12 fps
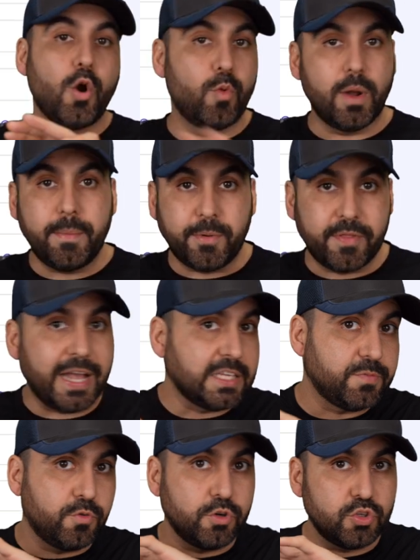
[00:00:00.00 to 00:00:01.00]
Remember, that's
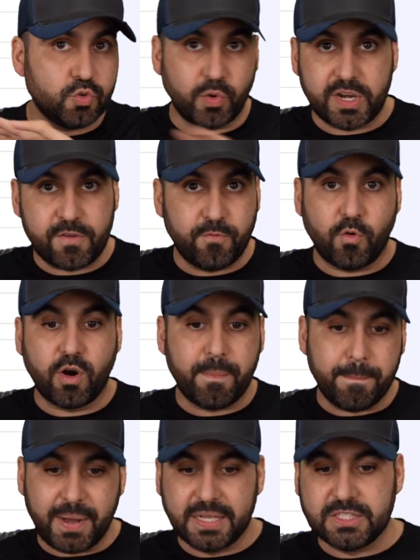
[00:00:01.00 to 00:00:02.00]
for 24
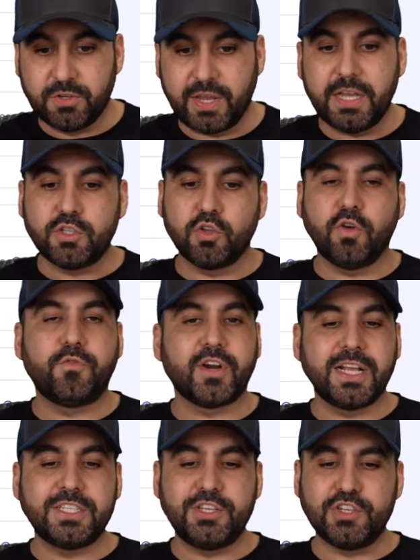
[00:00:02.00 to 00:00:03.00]
months. Okay, so don't
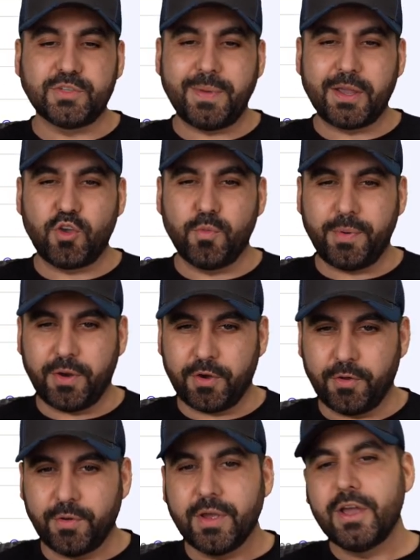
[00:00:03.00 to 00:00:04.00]
forget to use my coupon code.